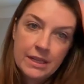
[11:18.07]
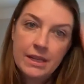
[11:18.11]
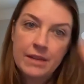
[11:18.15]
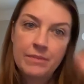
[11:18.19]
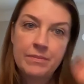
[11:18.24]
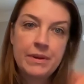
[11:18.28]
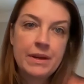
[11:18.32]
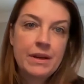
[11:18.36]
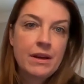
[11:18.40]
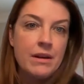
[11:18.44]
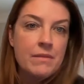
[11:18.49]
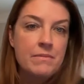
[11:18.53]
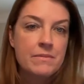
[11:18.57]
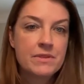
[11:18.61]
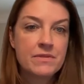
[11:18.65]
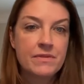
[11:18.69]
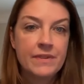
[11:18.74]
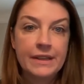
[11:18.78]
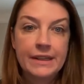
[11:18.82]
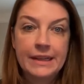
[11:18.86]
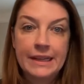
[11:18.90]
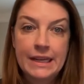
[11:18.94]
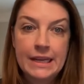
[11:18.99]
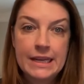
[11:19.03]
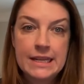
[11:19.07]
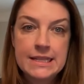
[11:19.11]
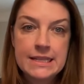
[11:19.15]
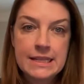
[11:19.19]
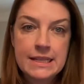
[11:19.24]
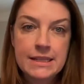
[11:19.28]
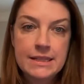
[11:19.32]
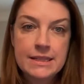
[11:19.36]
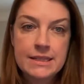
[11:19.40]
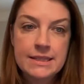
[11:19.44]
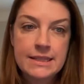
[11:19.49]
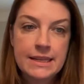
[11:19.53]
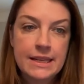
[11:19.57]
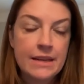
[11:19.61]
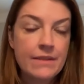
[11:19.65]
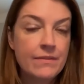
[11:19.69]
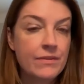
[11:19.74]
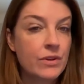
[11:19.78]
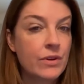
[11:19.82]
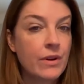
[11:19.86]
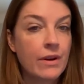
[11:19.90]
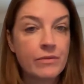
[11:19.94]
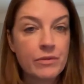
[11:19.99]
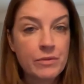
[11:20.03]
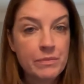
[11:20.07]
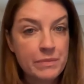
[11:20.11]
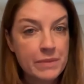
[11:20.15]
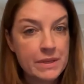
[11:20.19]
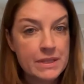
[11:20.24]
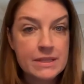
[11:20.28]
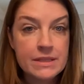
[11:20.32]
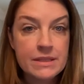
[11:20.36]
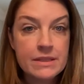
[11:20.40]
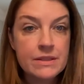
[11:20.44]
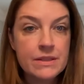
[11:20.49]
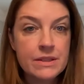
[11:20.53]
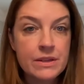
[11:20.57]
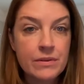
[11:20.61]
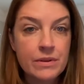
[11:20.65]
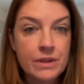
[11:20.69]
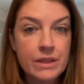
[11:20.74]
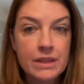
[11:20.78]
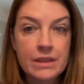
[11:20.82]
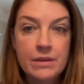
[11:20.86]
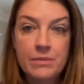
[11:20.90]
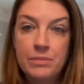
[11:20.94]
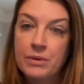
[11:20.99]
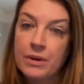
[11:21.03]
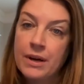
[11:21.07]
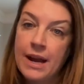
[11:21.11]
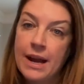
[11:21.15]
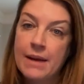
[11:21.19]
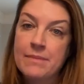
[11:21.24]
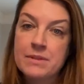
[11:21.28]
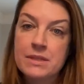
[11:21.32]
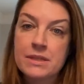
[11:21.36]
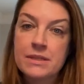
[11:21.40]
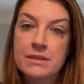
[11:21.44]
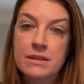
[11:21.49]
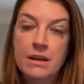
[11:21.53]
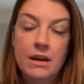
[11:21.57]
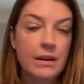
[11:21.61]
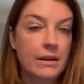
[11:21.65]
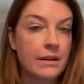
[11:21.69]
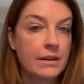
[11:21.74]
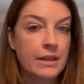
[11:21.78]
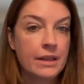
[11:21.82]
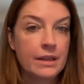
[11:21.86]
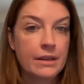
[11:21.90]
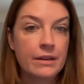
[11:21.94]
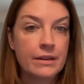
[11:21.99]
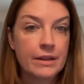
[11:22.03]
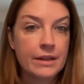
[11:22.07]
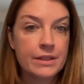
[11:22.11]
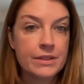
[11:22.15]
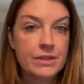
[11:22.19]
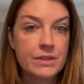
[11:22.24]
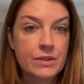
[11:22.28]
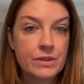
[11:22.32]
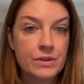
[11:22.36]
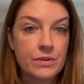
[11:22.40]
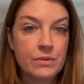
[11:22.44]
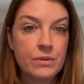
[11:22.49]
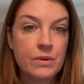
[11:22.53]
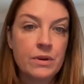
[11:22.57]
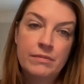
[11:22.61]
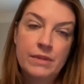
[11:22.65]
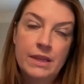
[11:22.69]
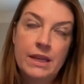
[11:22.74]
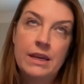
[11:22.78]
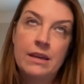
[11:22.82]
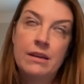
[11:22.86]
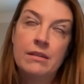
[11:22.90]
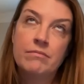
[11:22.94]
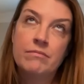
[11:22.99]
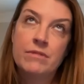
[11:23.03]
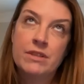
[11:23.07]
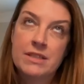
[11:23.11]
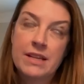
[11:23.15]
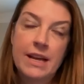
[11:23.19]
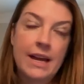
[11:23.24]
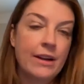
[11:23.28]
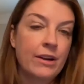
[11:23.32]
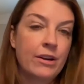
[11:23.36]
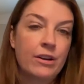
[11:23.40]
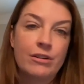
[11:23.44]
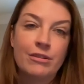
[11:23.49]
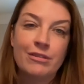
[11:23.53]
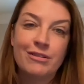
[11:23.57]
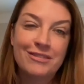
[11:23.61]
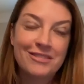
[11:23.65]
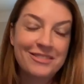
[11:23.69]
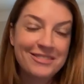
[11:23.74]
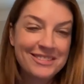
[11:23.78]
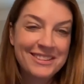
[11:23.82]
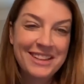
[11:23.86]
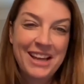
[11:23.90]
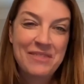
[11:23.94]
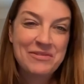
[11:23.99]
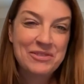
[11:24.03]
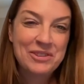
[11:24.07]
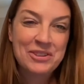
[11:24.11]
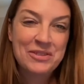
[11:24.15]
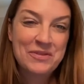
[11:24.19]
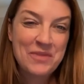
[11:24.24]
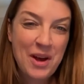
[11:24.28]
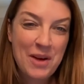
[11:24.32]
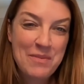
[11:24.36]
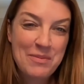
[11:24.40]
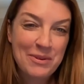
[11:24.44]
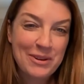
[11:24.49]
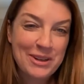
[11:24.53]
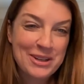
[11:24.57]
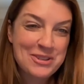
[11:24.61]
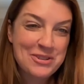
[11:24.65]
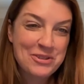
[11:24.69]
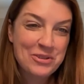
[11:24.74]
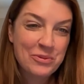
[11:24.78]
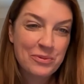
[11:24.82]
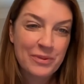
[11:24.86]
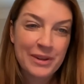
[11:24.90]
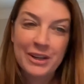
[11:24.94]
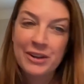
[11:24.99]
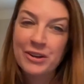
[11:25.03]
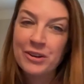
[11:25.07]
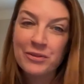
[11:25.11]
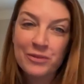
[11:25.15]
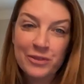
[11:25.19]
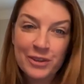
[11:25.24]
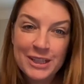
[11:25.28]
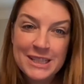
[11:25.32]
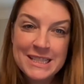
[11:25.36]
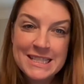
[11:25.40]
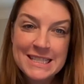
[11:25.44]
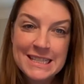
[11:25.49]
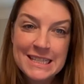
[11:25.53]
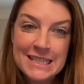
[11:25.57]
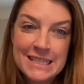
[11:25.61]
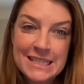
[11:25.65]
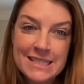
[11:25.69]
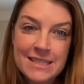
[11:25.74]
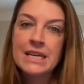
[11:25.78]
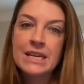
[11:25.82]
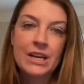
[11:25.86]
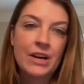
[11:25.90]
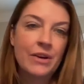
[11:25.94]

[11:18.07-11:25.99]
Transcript: It becomes very easy to see if you have a business unit that perhaps is not adhering to the desired level of operational rigor, for instance.